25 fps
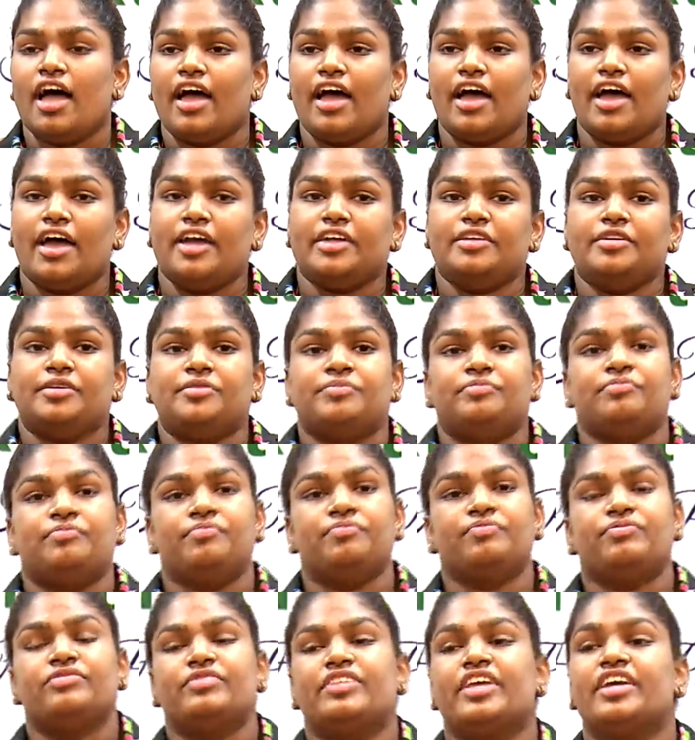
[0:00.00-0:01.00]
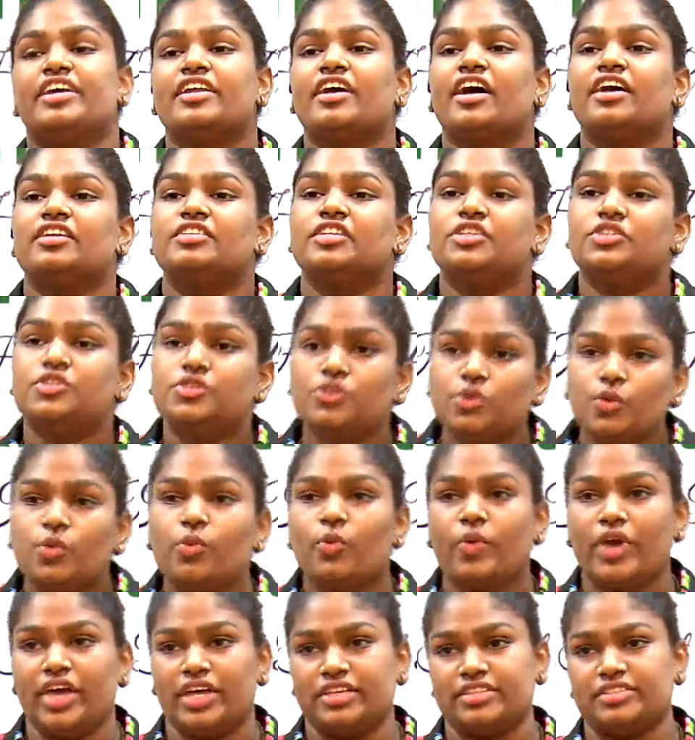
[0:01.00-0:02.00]
And there are the two
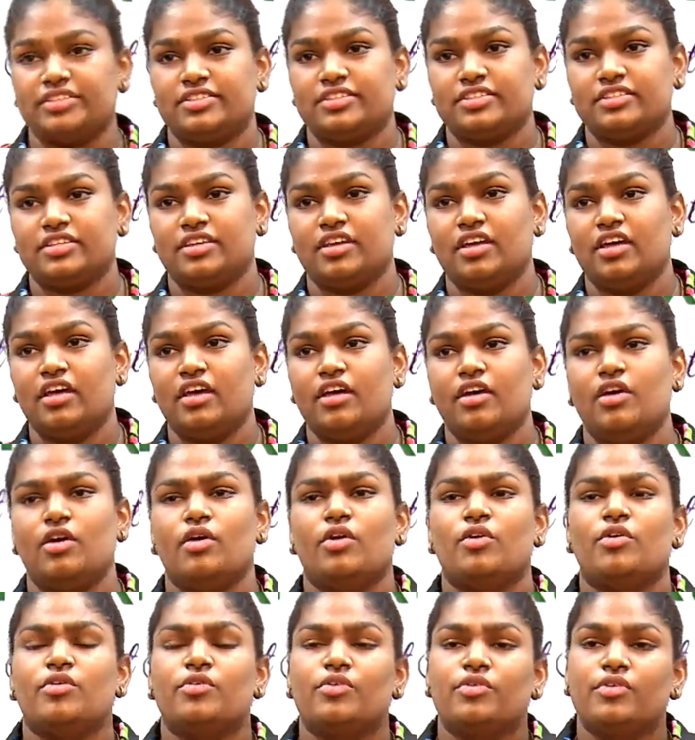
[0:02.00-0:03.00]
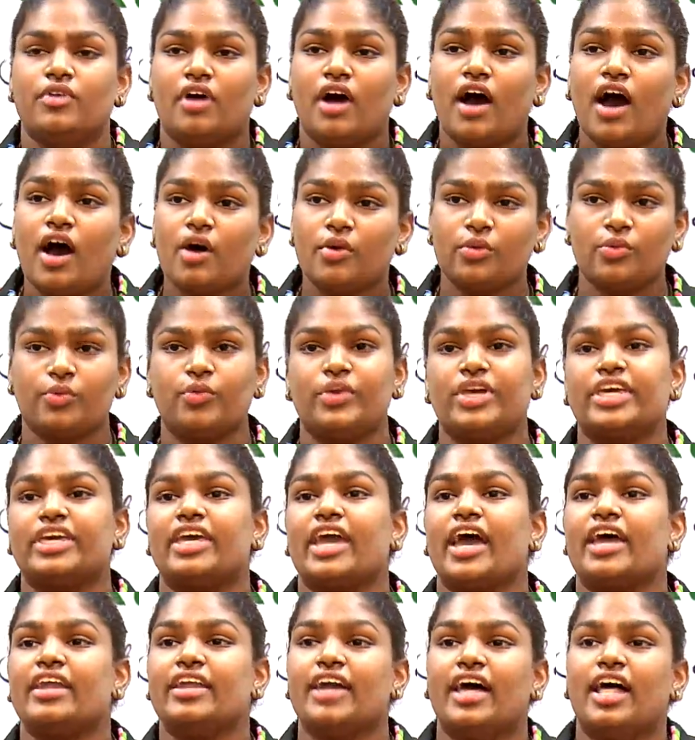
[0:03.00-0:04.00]
ways how we
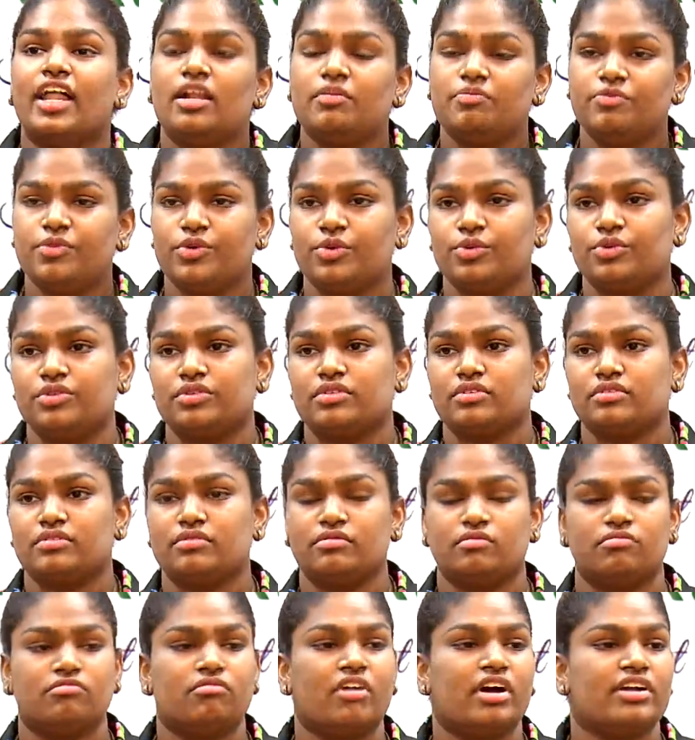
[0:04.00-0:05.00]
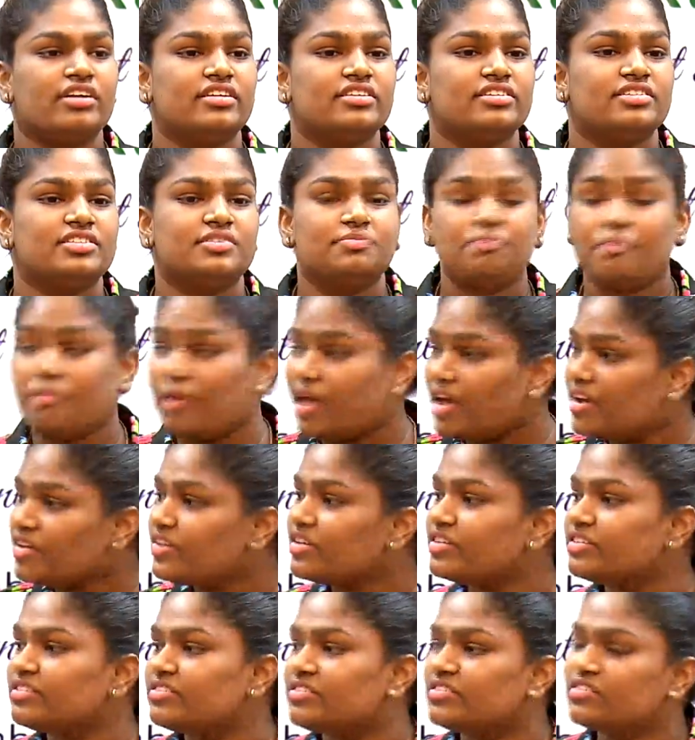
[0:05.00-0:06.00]
can help youth. One is
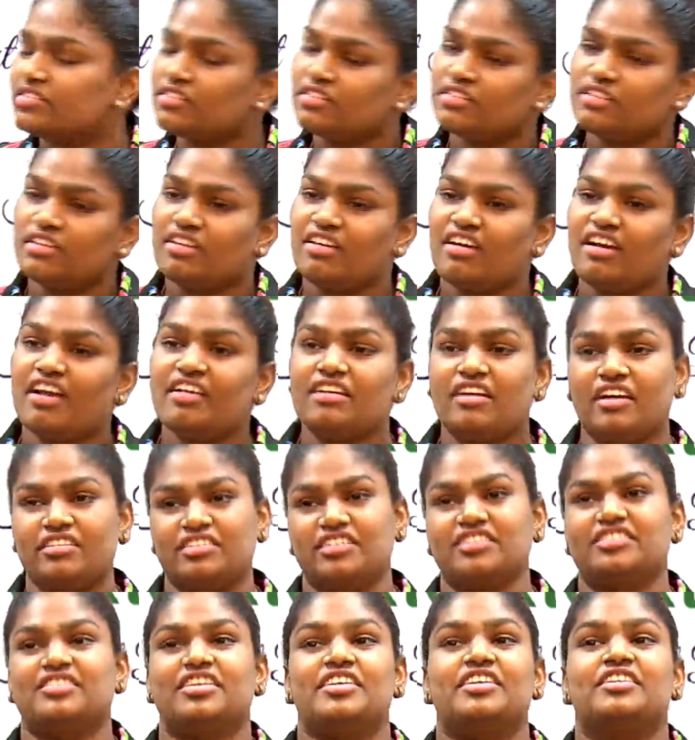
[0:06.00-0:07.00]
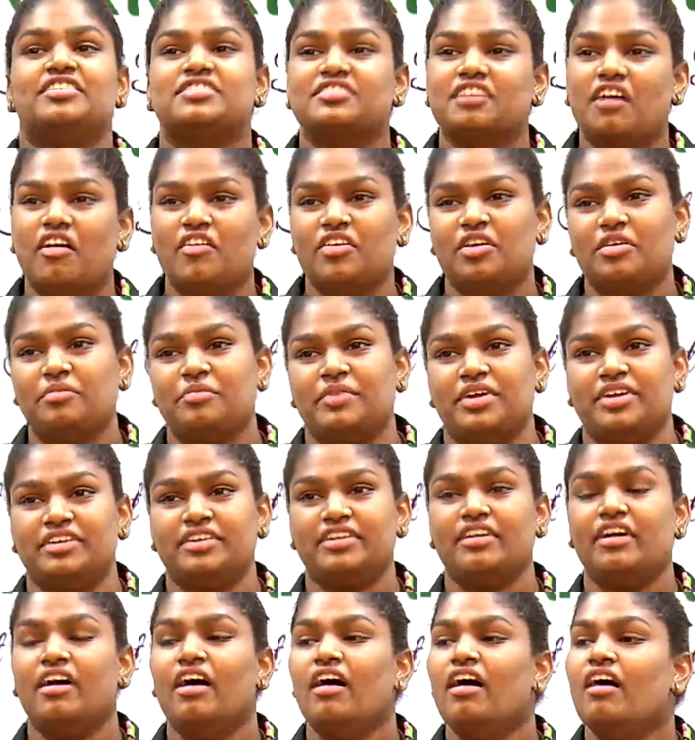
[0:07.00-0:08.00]
parents. Another thing is government.
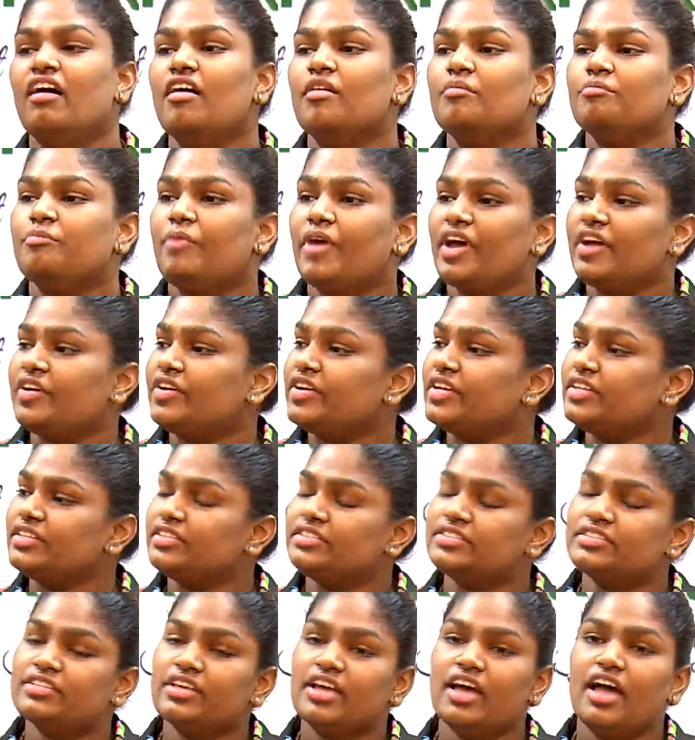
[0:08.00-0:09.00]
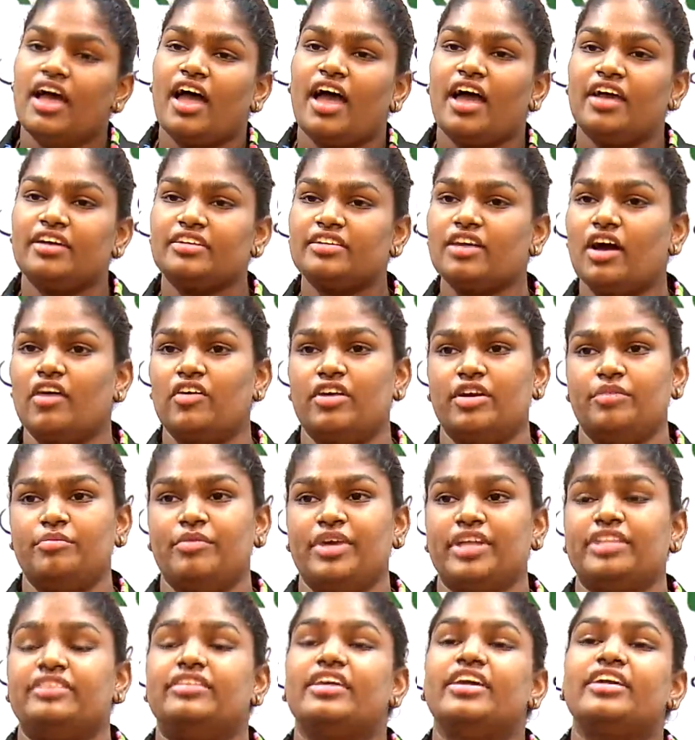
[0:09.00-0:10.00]
Parents and
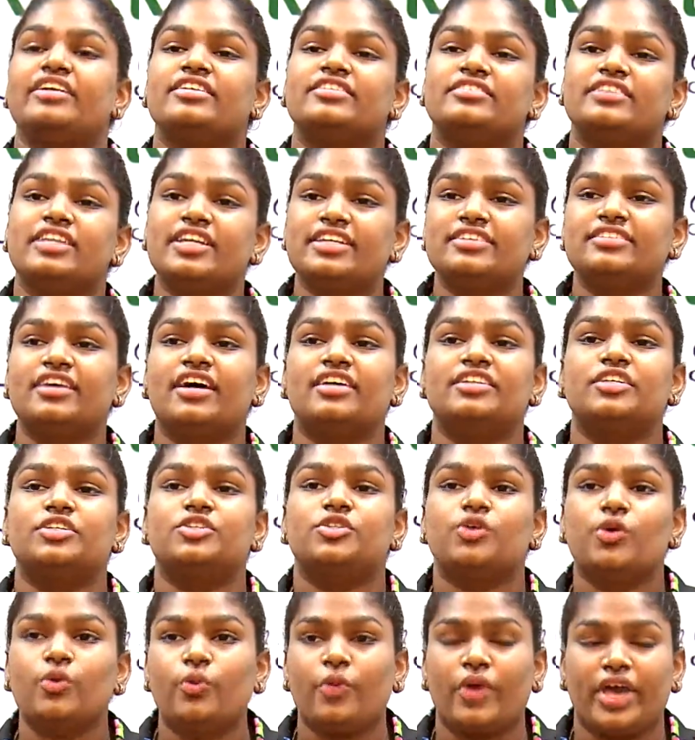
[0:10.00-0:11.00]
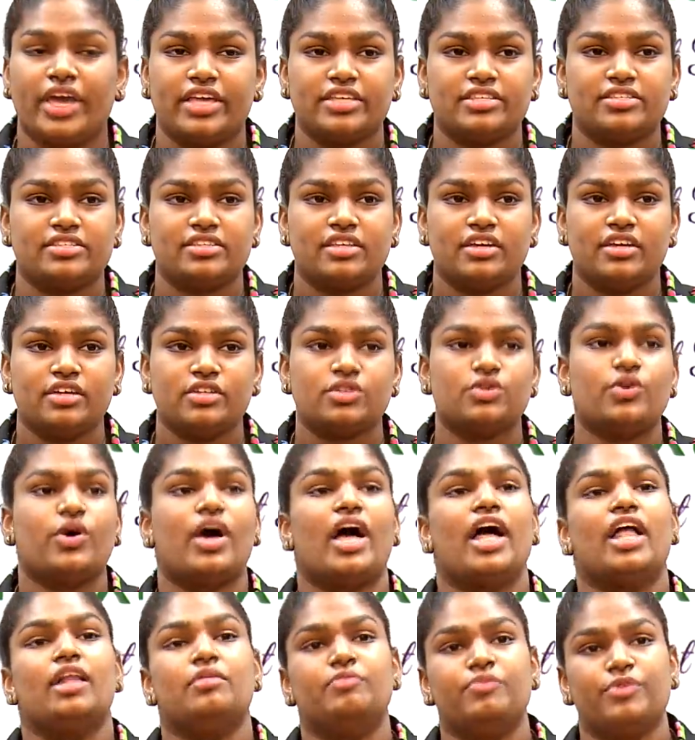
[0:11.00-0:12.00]
government, these are the two ways to
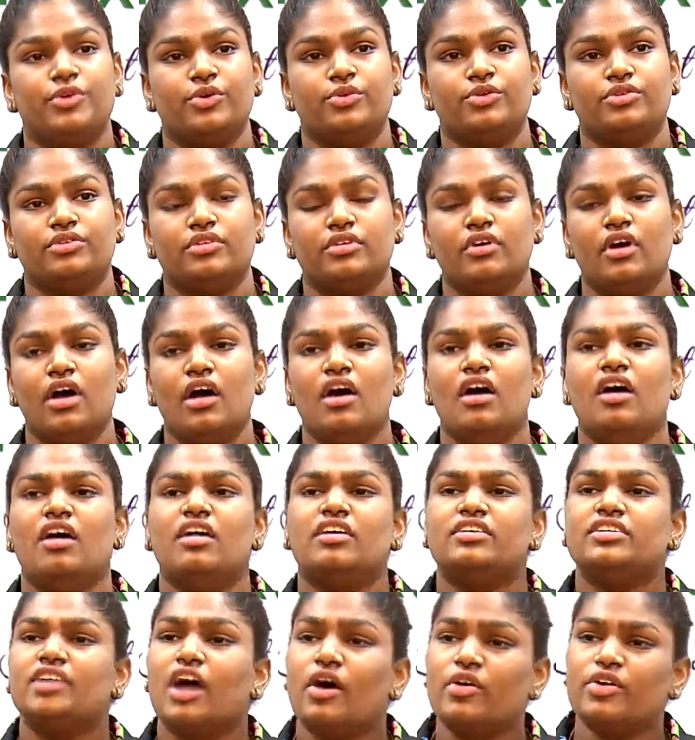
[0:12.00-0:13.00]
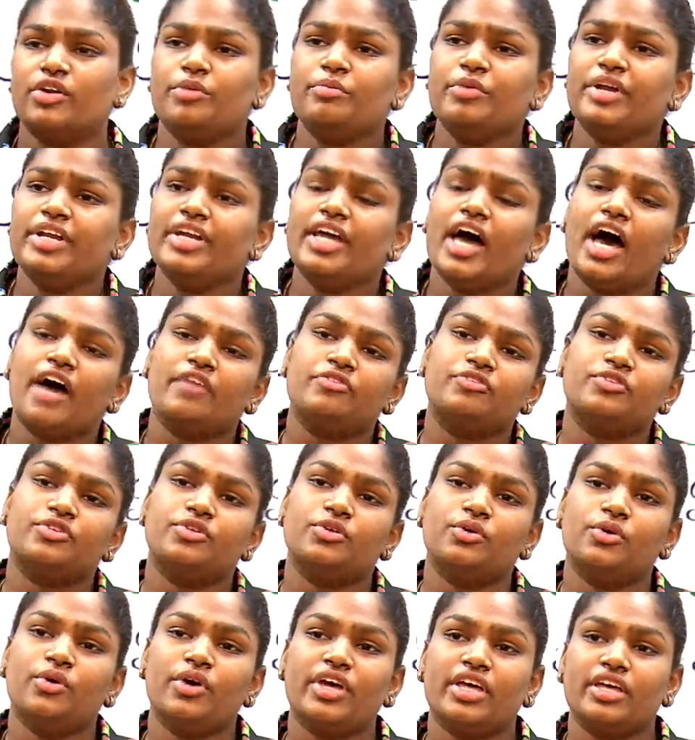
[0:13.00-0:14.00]
help youth. Government have
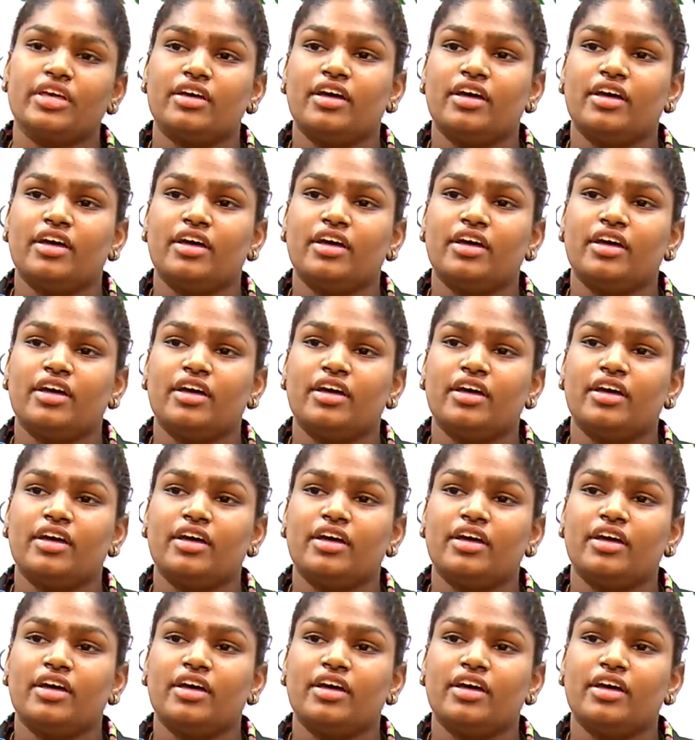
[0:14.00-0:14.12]
to